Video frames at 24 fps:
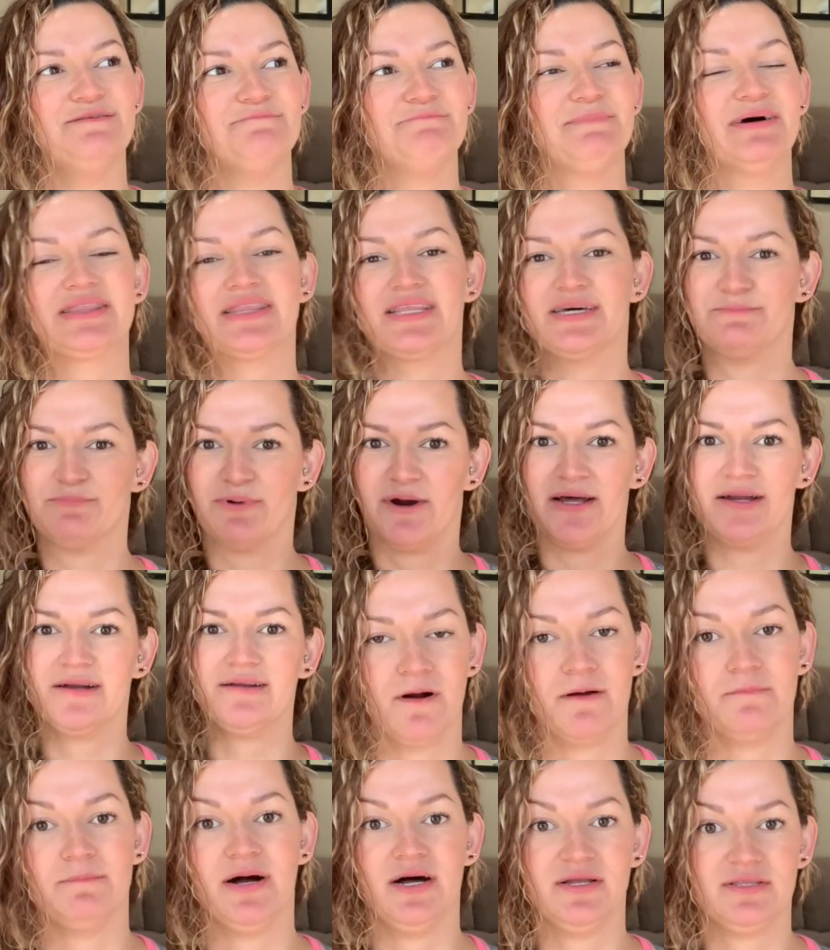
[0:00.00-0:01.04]
But the product
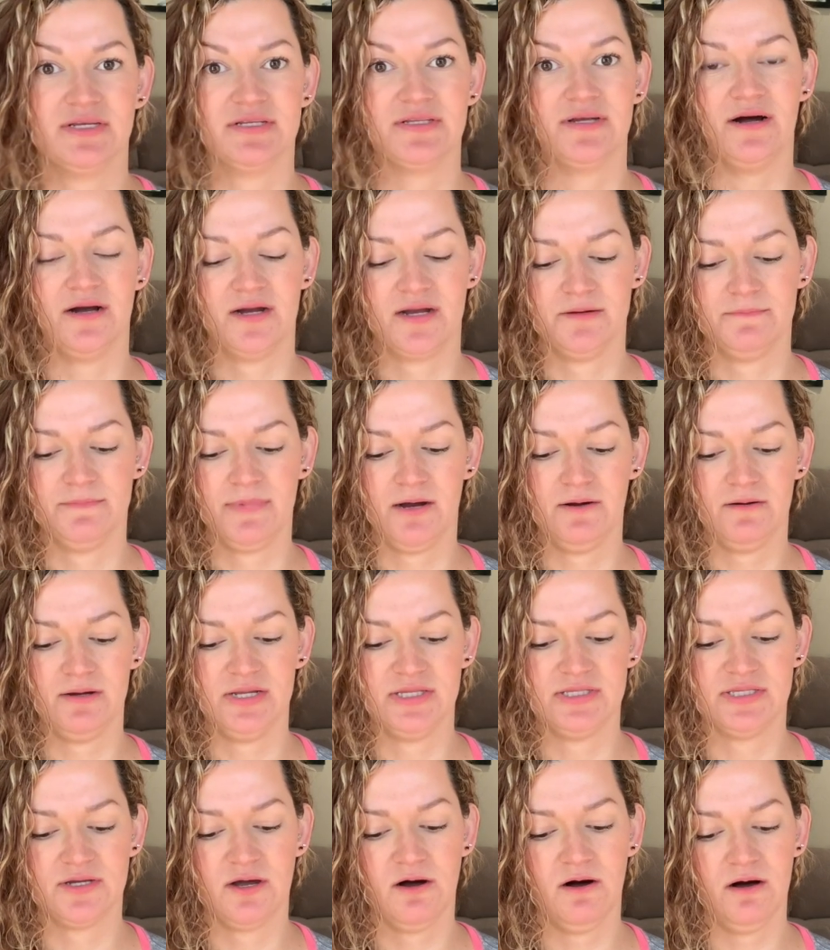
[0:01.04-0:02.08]
we're about to talk about
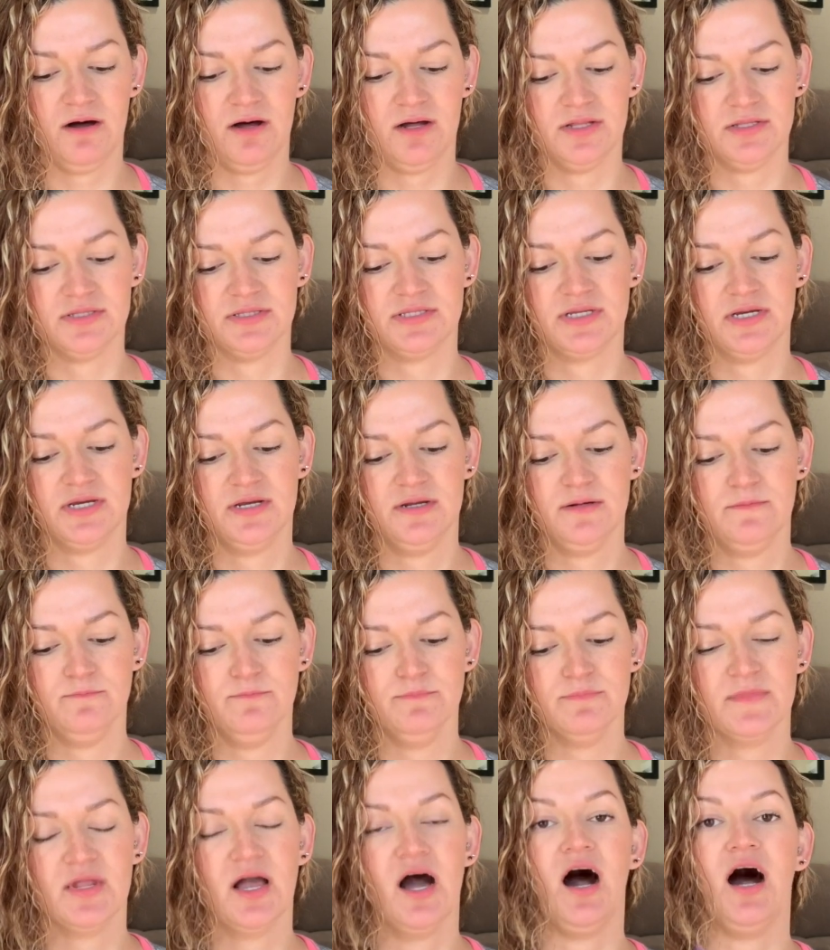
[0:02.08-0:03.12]
is called
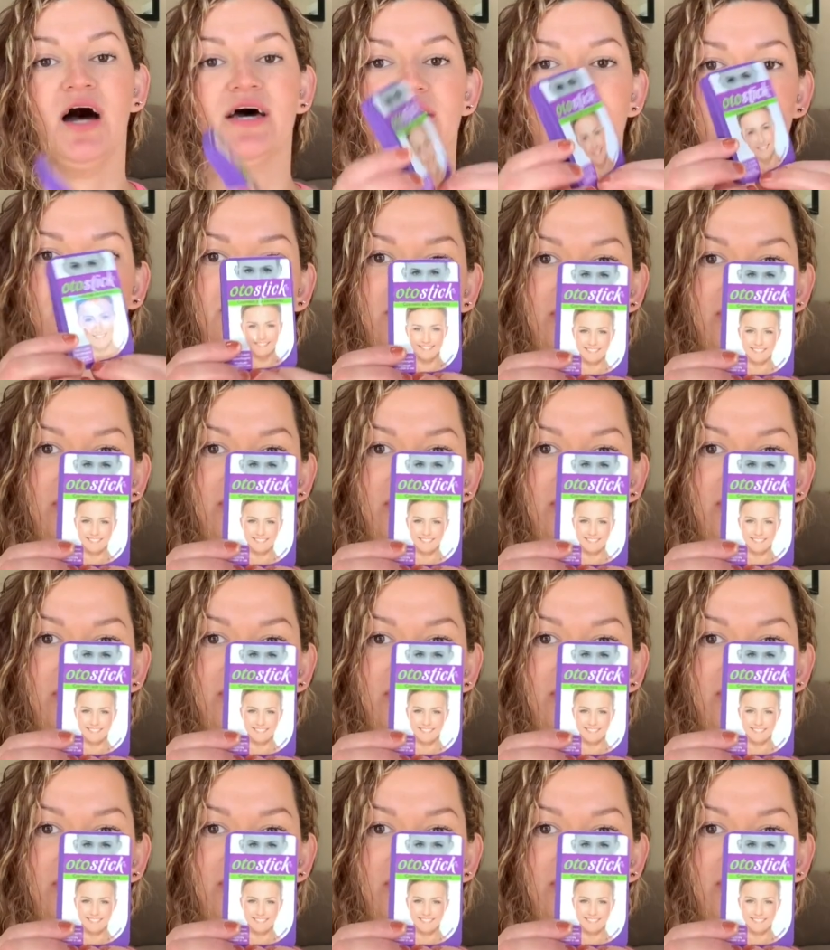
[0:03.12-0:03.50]
OTO